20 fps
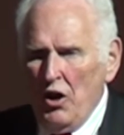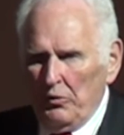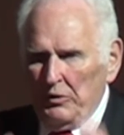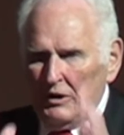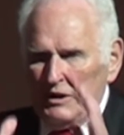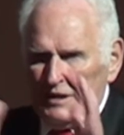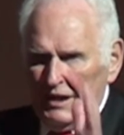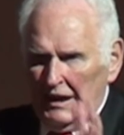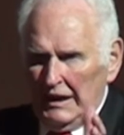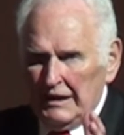we
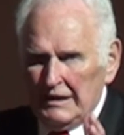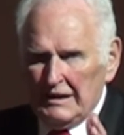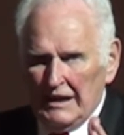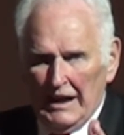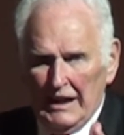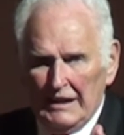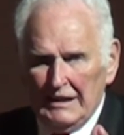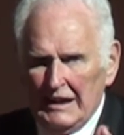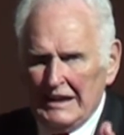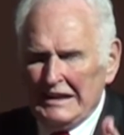take
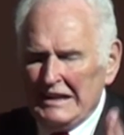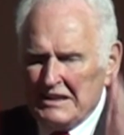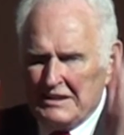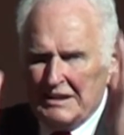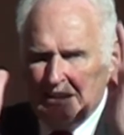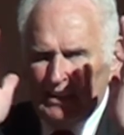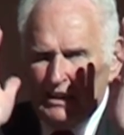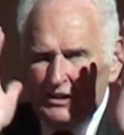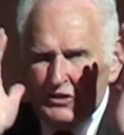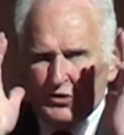that, it
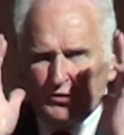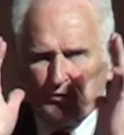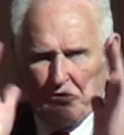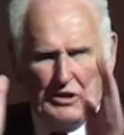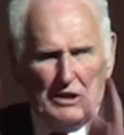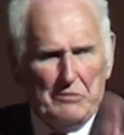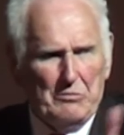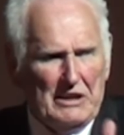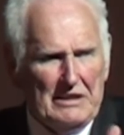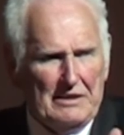is an
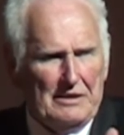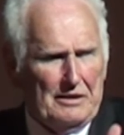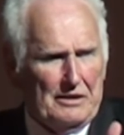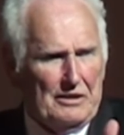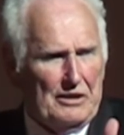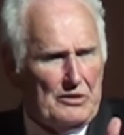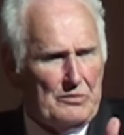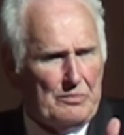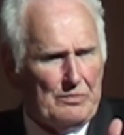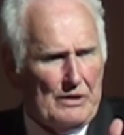extremely
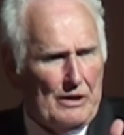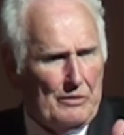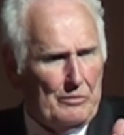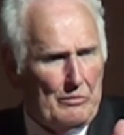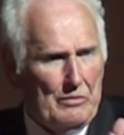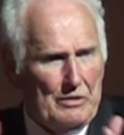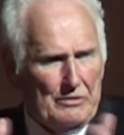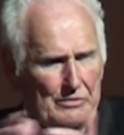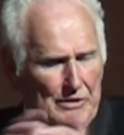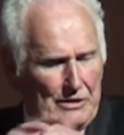serious
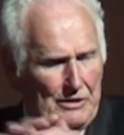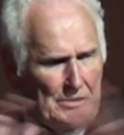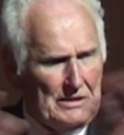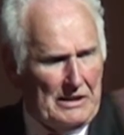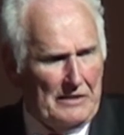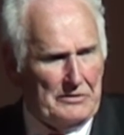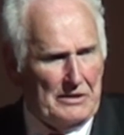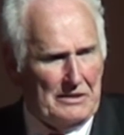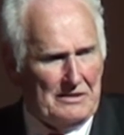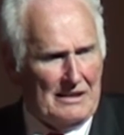problem. We don't
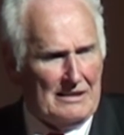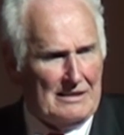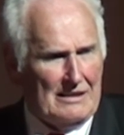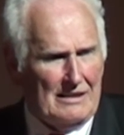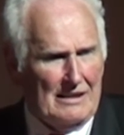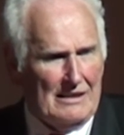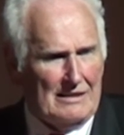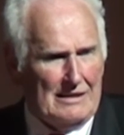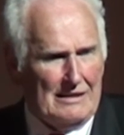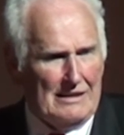have to
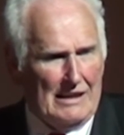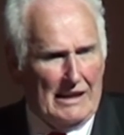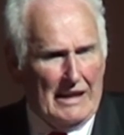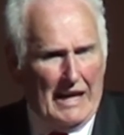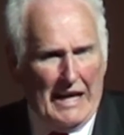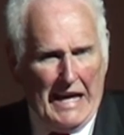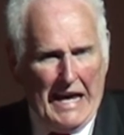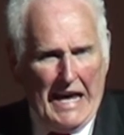discuss that.